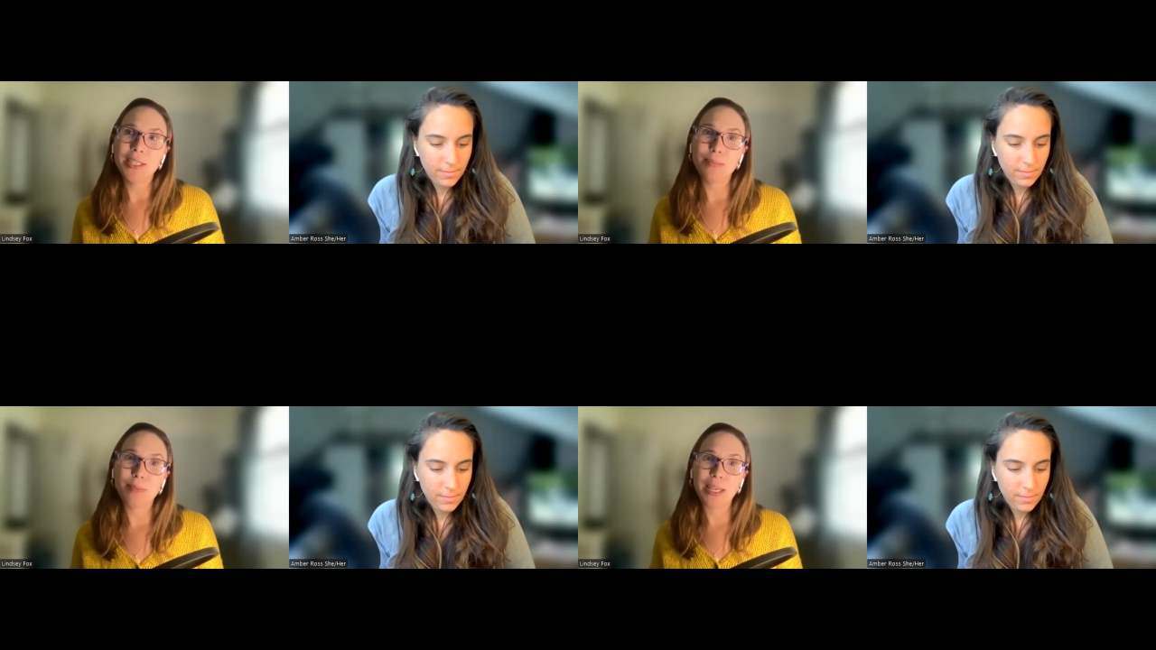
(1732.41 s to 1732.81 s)

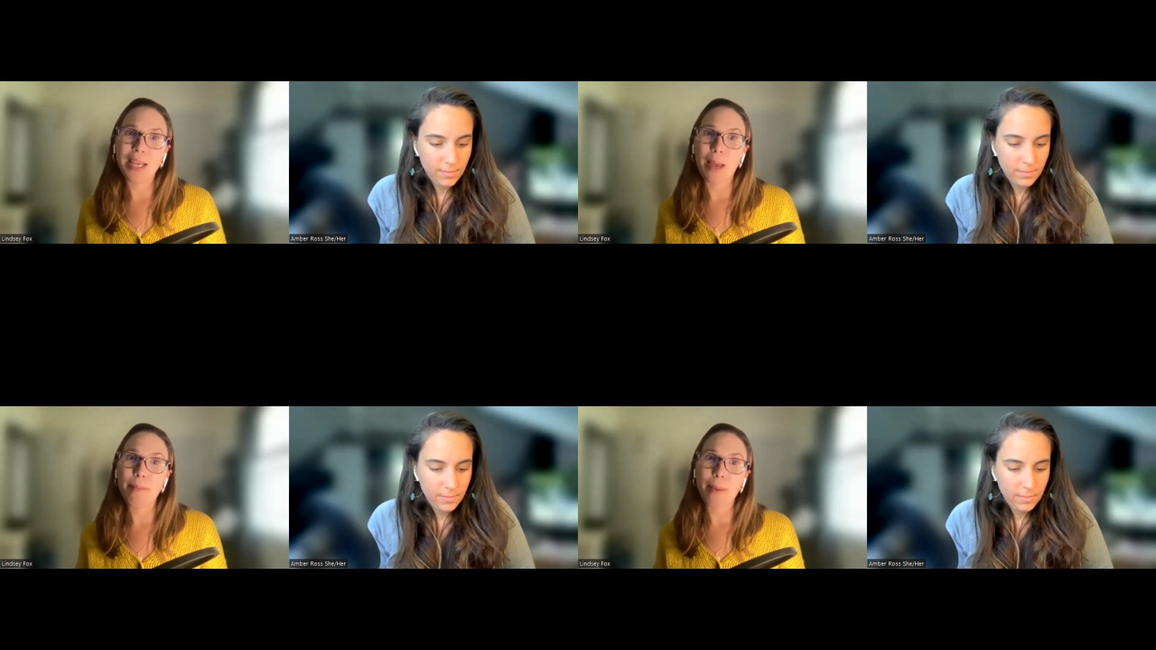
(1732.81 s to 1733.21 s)
Speaker 1: to
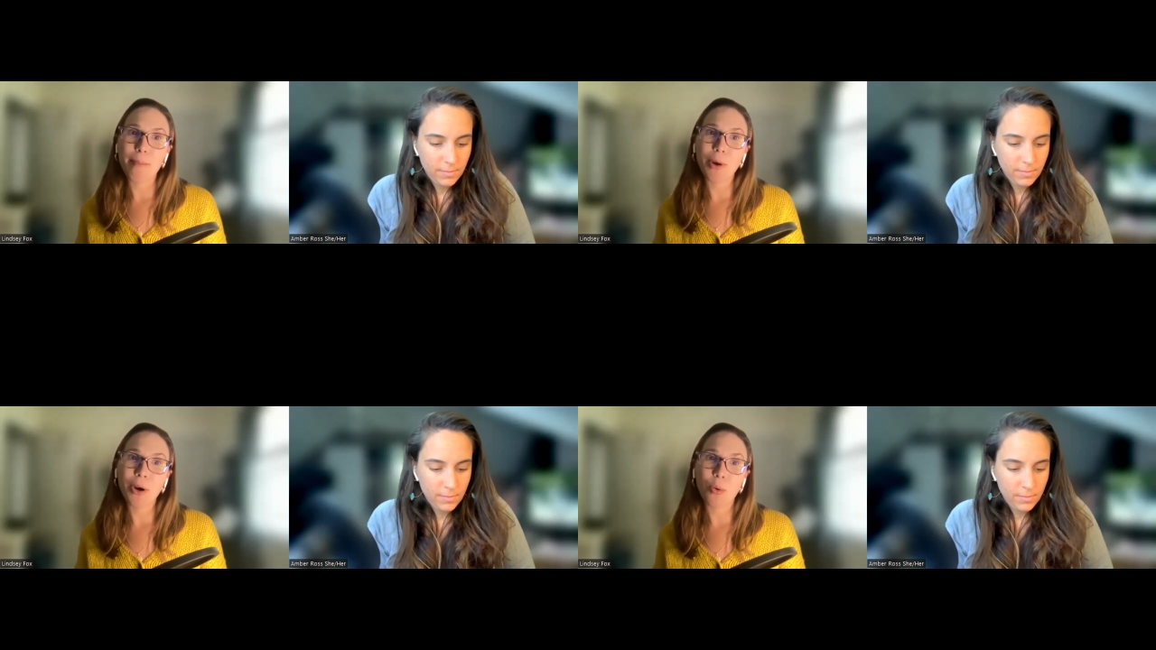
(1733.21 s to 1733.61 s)
be a
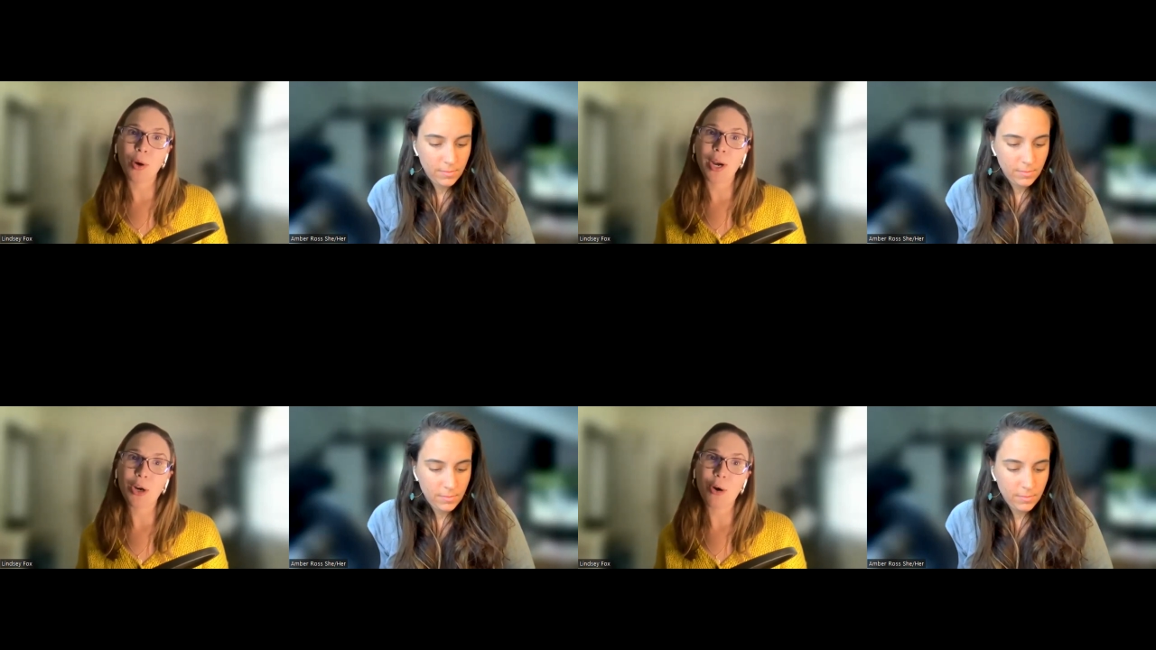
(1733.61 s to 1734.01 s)
member
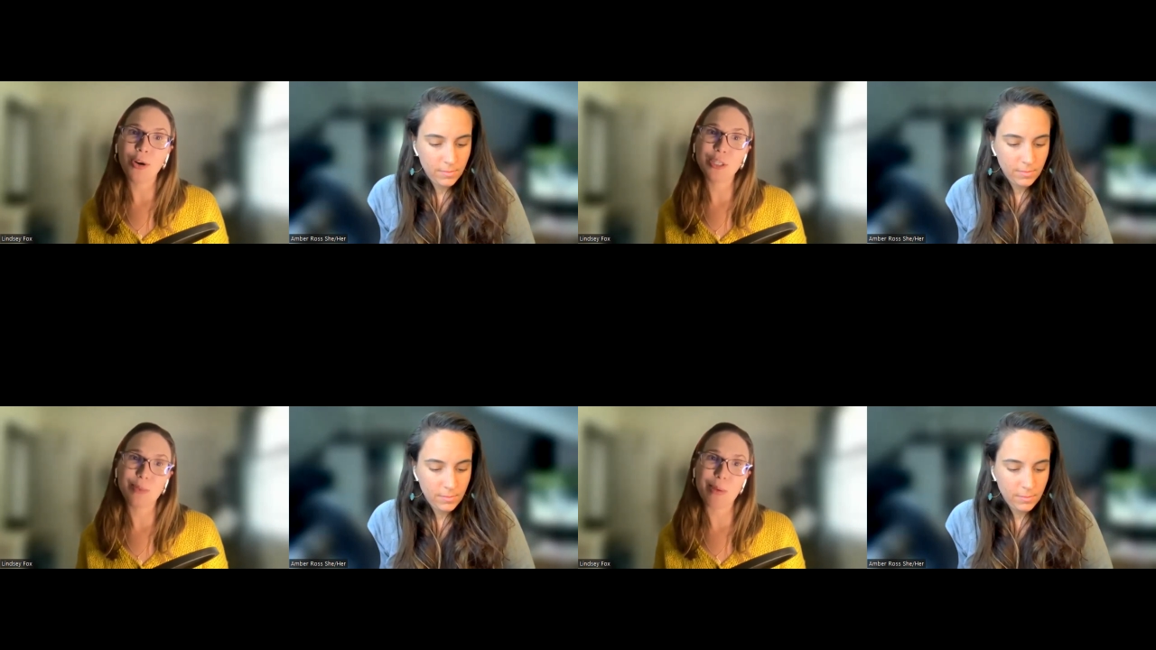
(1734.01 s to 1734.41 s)
or
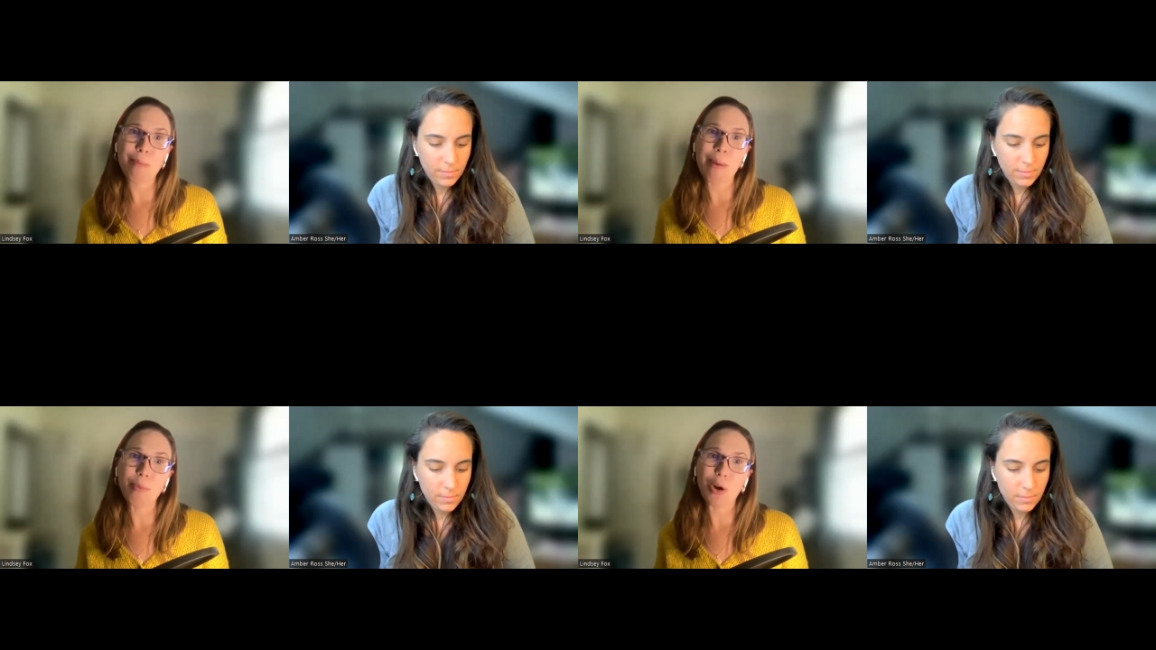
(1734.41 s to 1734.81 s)
encouraged to be a
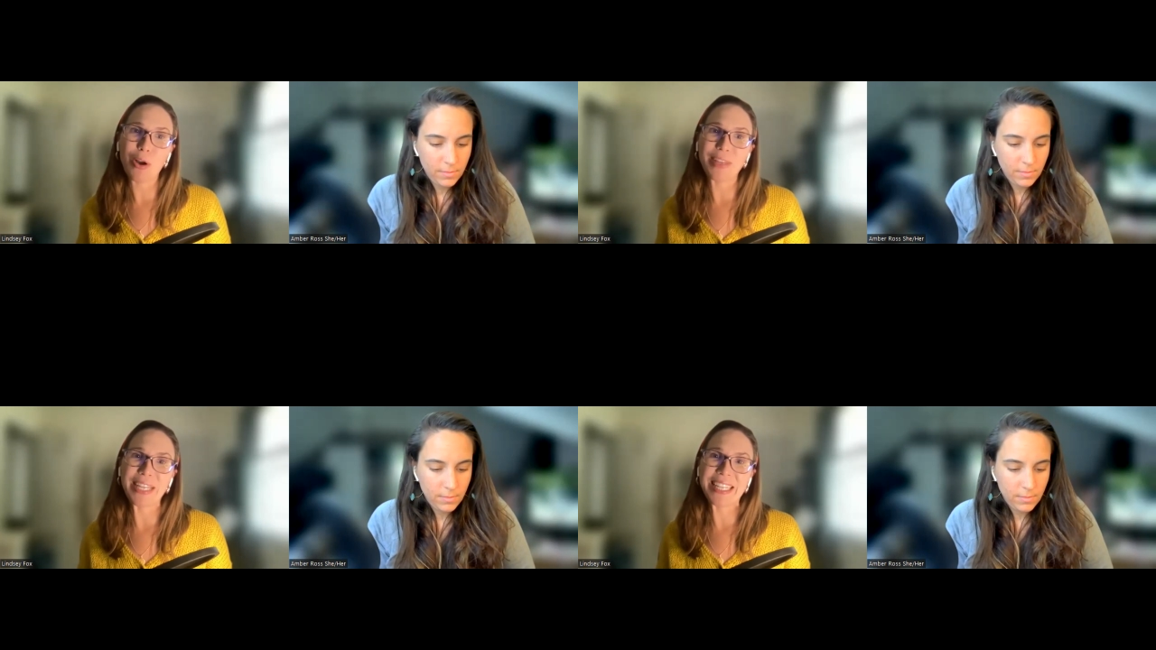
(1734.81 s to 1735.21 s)
member
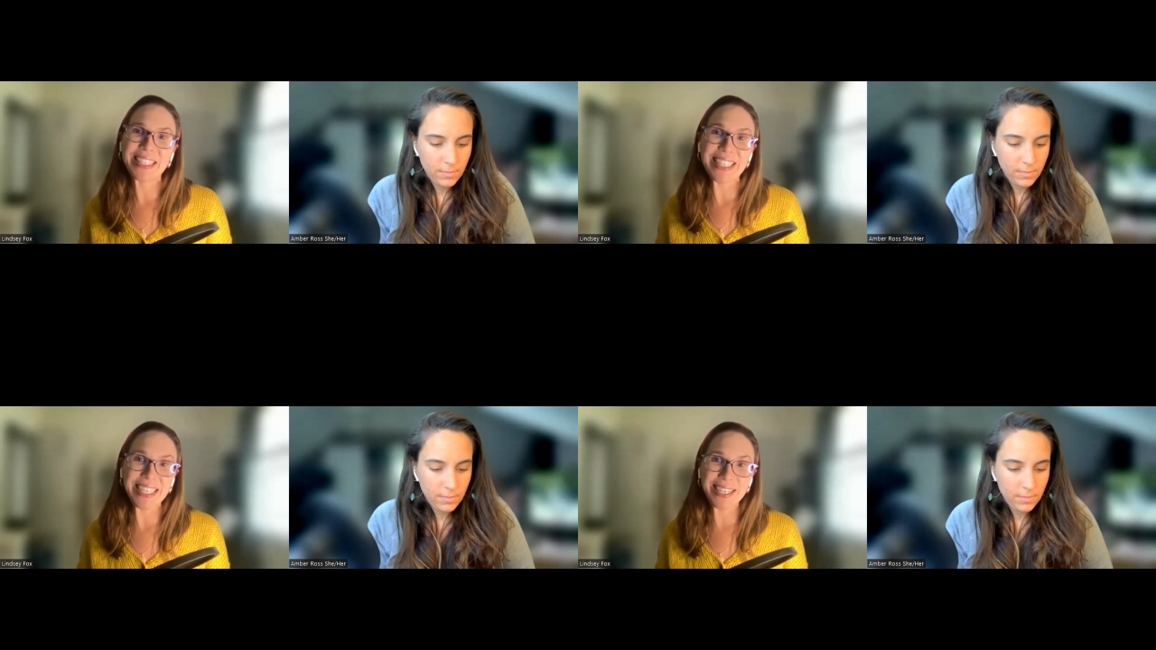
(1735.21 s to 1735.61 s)
of the
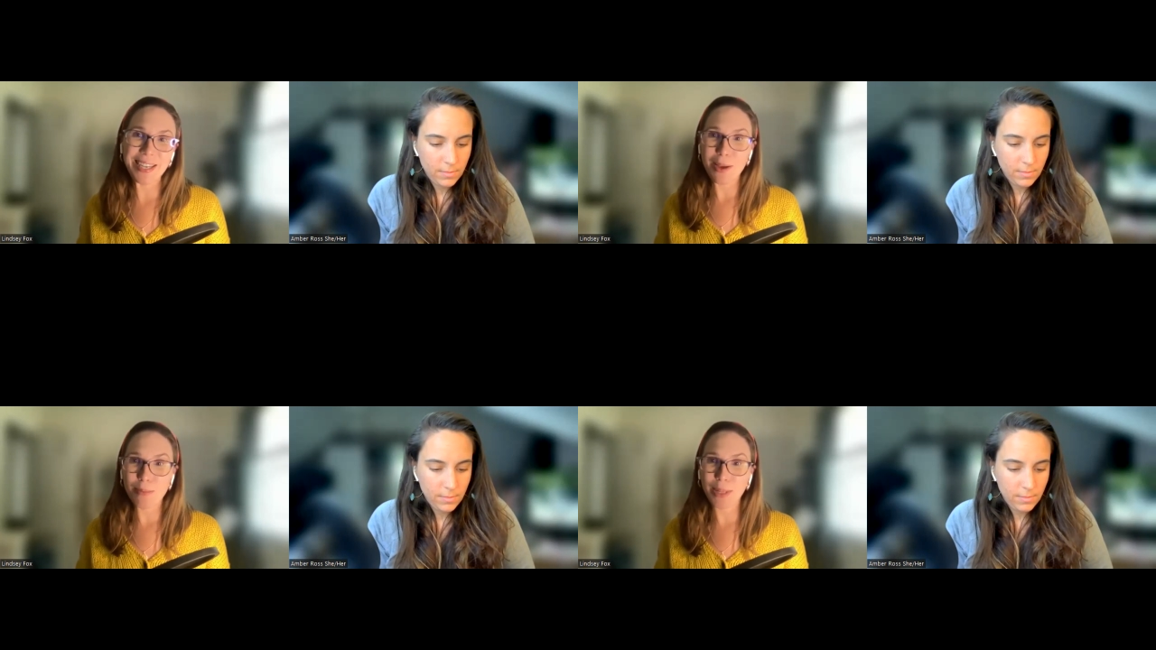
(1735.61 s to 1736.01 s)

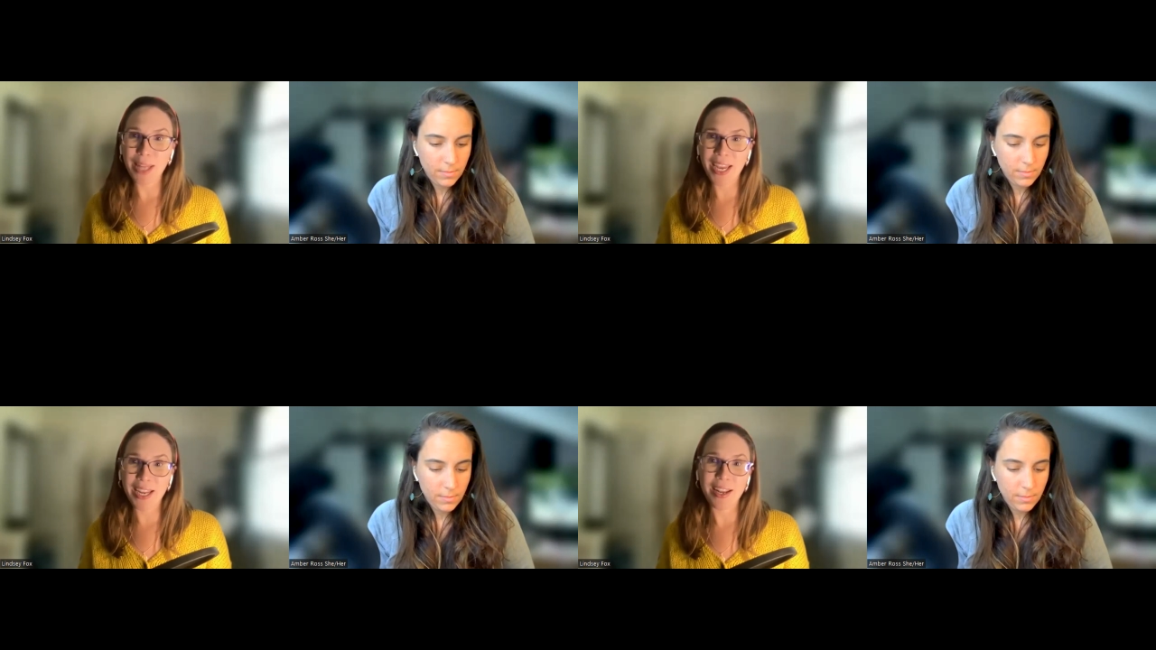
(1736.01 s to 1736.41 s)
clean
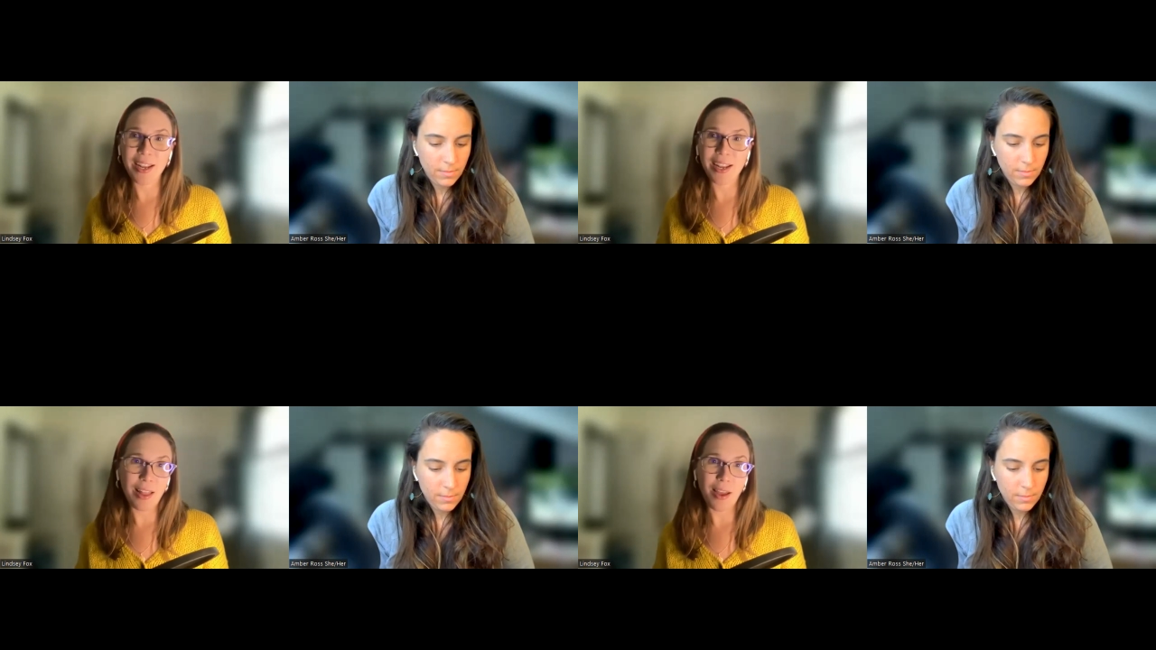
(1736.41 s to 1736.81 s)
plate
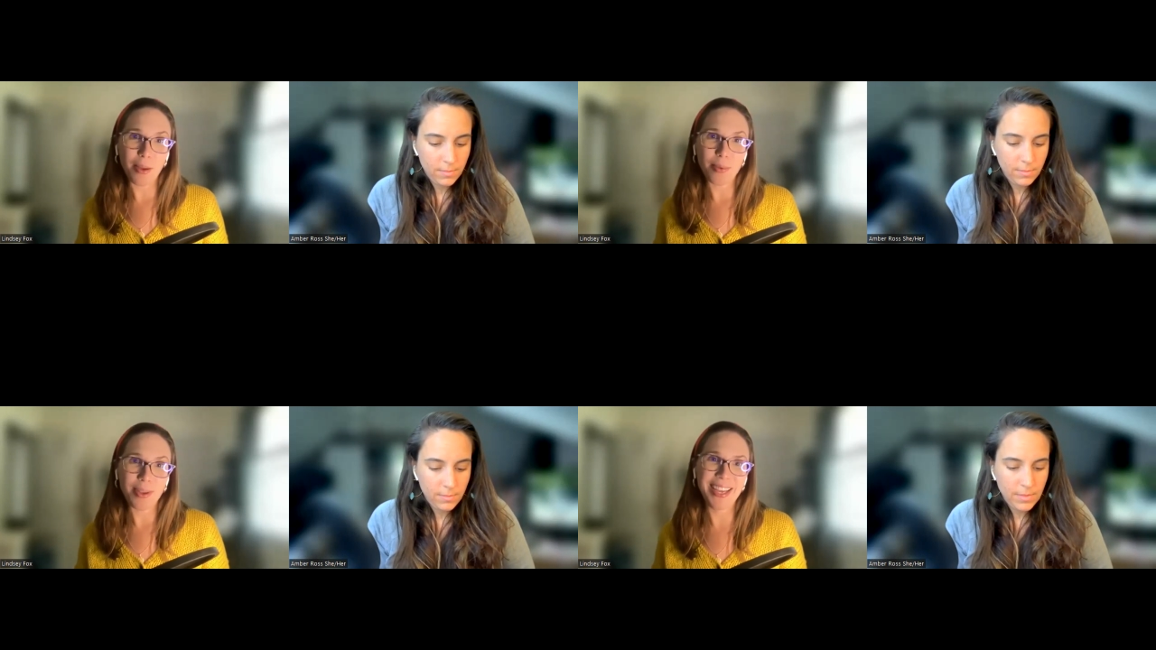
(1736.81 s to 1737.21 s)
club.